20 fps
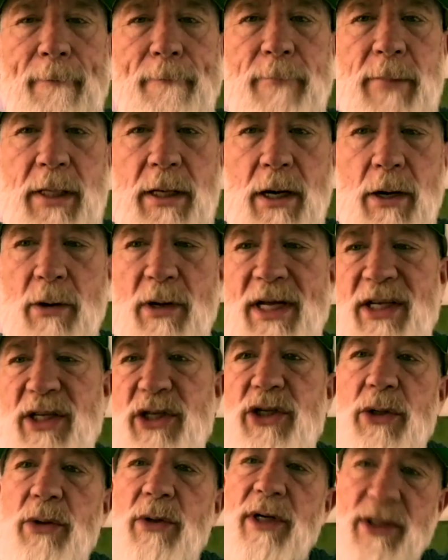you know, he's
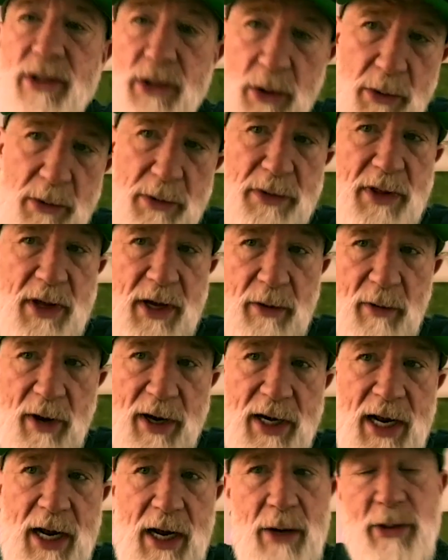doing his own thing
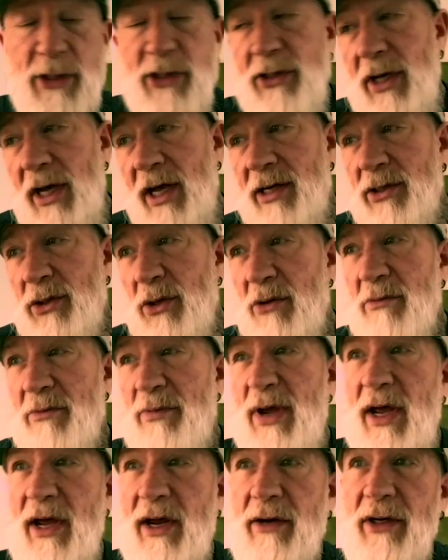right now. He's got his own
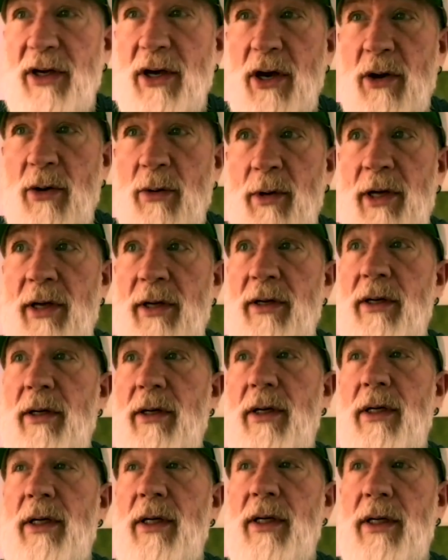band going,
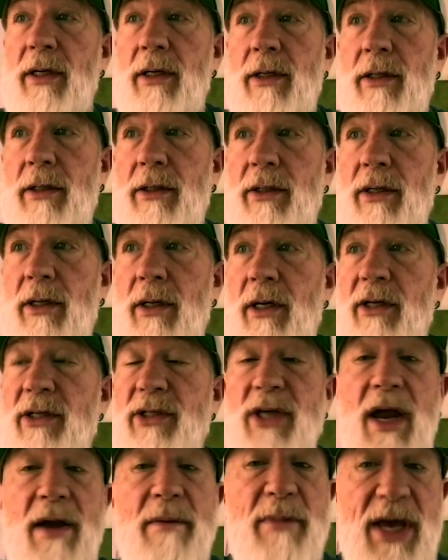and he's
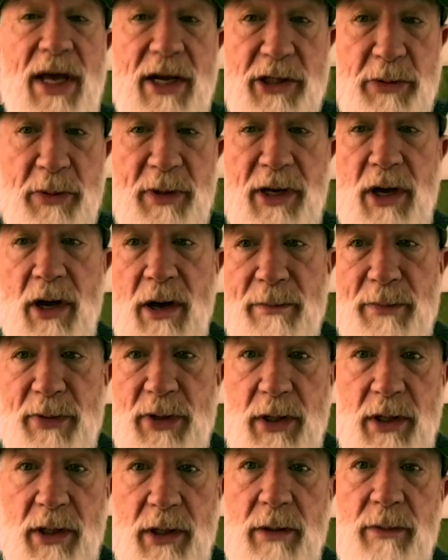got a management
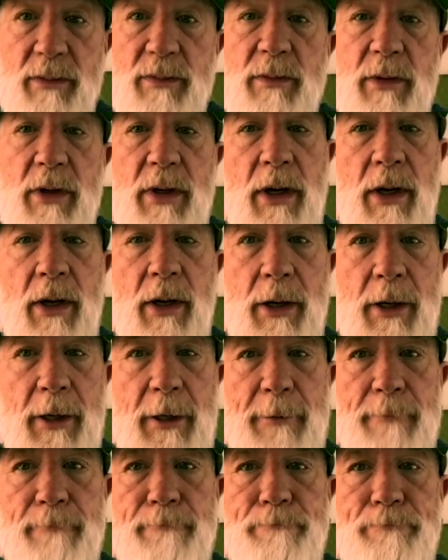company.
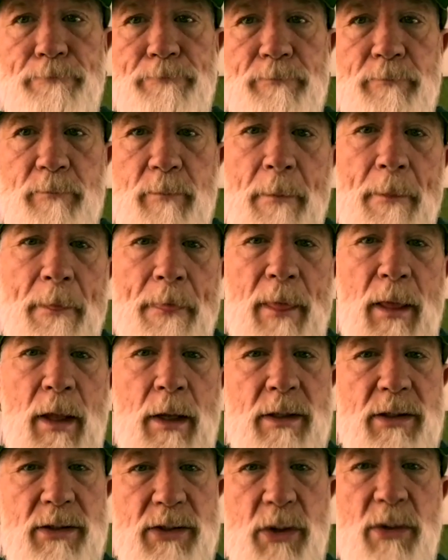So
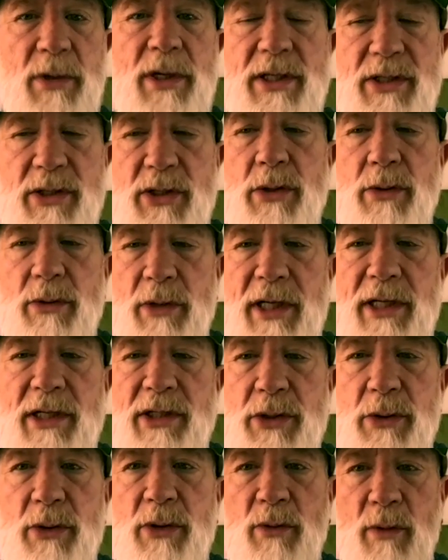he's doing
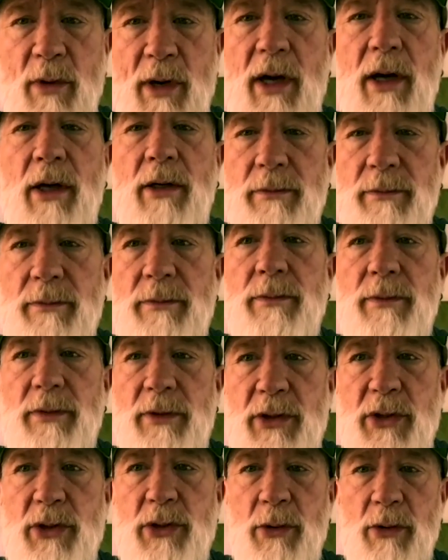well,
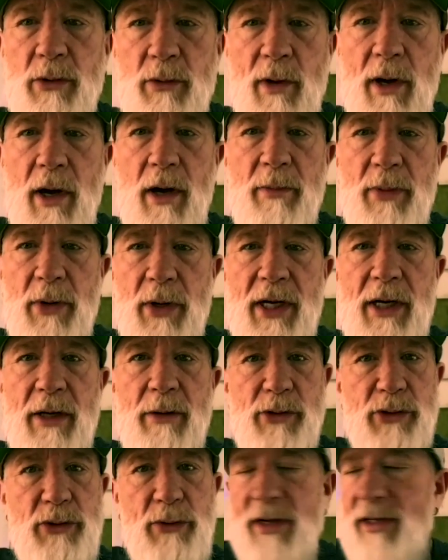but it
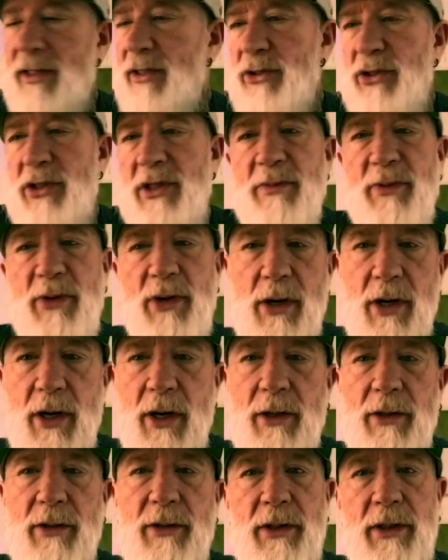was great to see
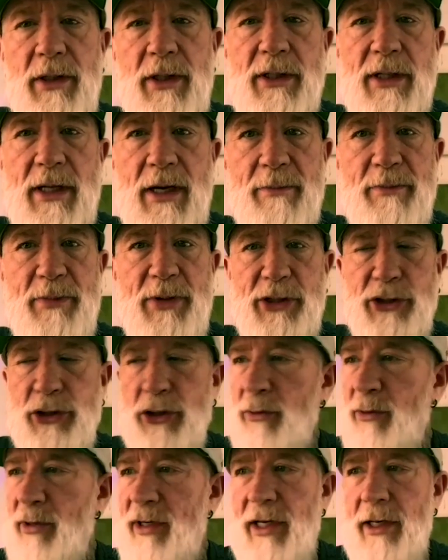Paul in that
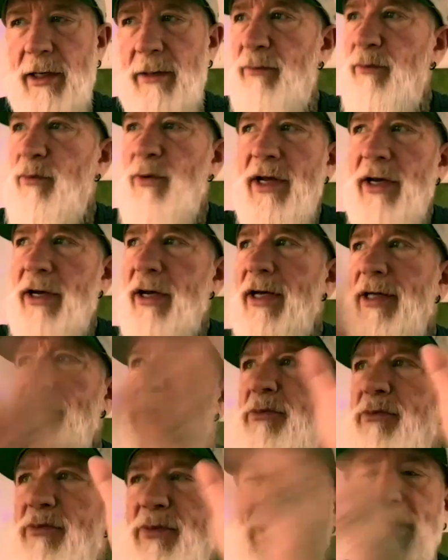picture. We had a
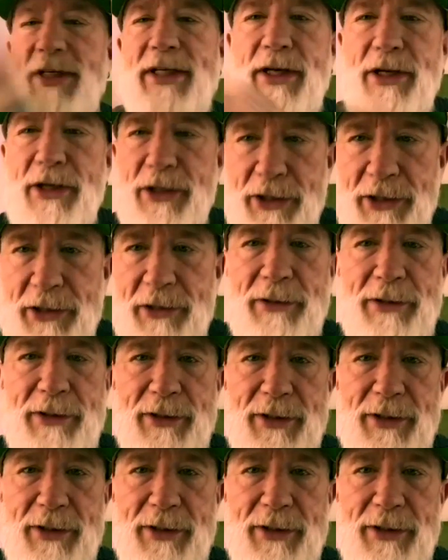nice big dinner